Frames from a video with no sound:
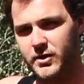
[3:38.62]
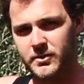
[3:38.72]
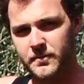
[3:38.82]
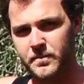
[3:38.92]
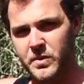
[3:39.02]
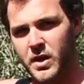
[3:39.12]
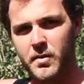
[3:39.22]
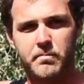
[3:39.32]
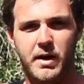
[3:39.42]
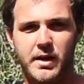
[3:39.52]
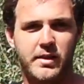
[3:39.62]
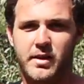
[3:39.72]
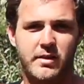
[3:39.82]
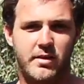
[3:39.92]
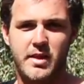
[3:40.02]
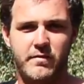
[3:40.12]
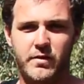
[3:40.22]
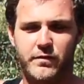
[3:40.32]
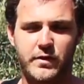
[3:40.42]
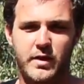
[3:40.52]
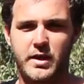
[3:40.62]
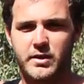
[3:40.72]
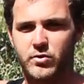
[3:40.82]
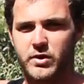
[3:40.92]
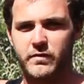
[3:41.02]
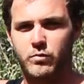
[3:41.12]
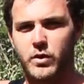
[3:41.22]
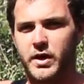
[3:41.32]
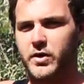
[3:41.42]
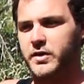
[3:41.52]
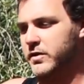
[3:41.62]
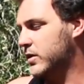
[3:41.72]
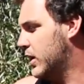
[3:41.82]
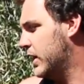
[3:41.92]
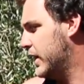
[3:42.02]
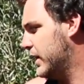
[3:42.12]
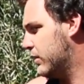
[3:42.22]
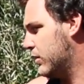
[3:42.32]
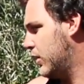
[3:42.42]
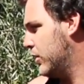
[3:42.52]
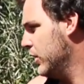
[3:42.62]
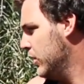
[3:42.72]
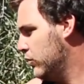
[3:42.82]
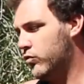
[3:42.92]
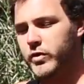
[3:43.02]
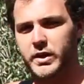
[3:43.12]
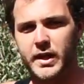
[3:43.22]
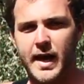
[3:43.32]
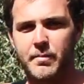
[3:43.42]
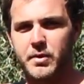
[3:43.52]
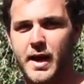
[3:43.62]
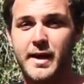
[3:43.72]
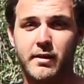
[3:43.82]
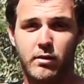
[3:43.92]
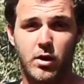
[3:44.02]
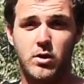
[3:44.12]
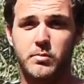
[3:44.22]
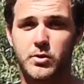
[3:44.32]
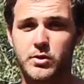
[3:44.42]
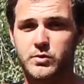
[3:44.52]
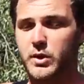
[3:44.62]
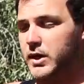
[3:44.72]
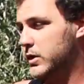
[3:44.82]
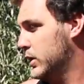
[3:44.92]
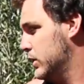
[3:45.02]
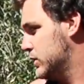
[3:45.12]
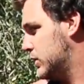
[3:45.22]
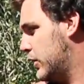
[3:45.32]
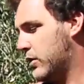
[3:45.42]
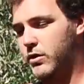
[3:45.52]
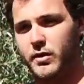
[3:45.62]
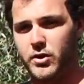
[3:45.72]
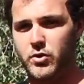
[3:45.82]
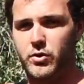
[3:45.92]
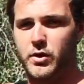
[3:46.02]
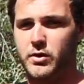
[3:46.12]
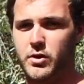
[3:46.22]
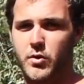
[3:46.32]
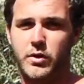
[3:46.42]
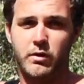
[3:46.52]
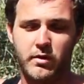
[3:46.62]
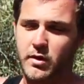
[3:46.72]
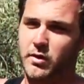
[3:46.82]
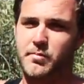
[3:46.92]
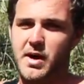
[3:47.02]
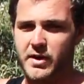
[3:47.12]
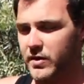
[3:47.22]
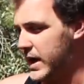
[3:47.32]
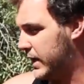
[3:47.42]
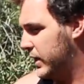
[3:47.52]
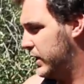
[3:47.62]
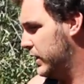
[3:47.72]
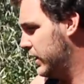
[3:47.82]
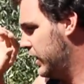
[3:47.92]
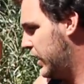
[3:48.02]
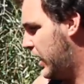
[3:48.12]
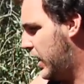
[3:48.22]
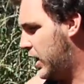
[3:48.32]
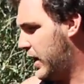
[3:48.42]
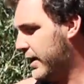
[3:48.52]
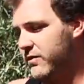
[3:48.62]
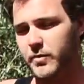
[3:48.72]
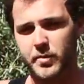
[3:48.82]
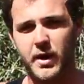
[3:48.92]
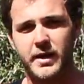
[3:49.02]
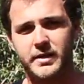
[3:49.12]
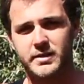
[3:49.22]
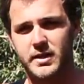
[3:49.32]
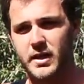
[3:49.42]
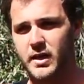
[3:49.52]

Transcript: on, but it's never fatigued or given way or anything like that. So really happy, and it's lockable as well. So it's secure, no one can steal the bike rack. As for bikes,